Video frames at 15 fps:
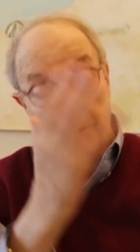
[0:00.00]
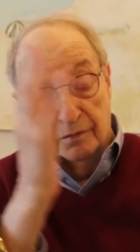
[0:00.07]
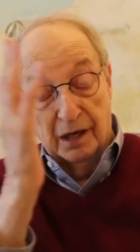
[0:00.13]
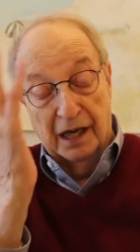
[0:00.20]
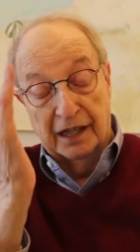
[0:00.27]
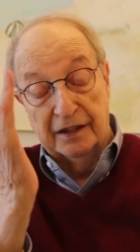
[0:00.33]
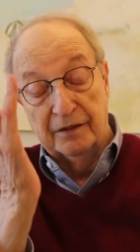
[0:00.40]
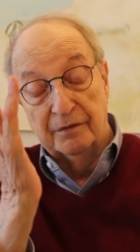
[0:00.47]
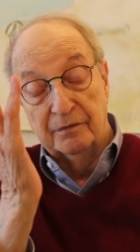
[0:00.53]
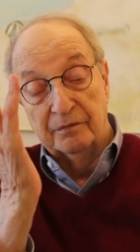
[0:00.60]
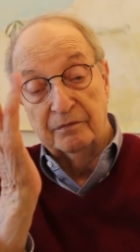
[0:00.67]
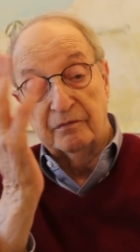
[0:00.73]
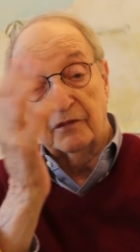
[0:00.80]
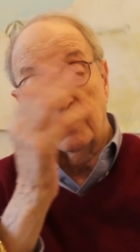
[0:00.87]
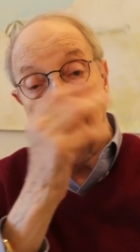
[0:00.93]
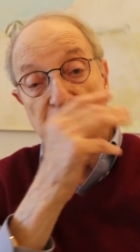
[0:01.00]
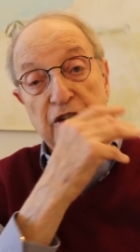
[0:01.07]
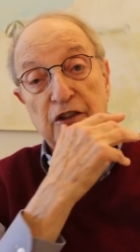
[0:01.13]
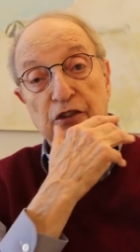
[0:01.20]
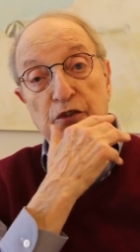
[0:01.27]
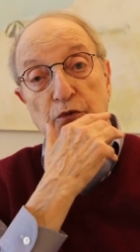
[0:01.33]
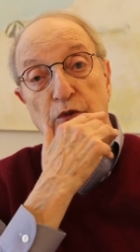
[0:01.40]
my
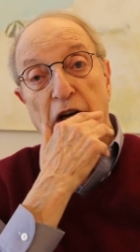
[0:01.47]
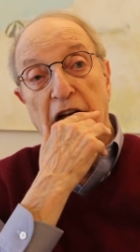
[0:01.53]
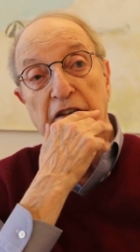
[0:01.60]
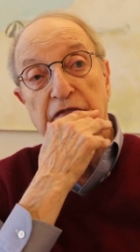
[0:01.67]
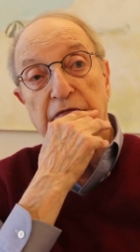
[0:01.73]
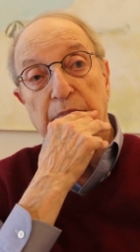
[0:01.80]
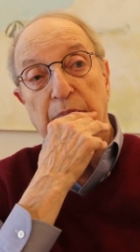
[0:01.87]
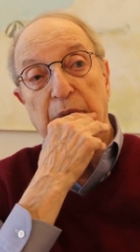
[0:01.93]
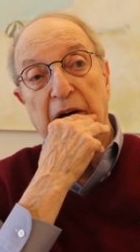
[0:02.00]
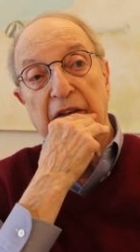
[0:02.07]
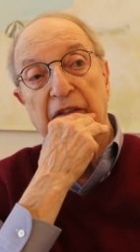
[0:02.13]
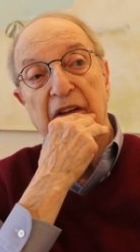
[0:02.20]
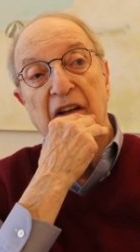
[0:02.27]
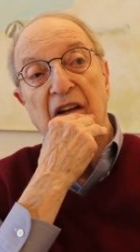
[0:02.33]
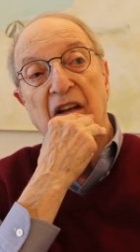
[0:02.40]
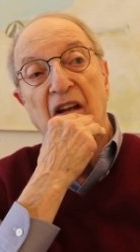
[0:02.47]
first wife. But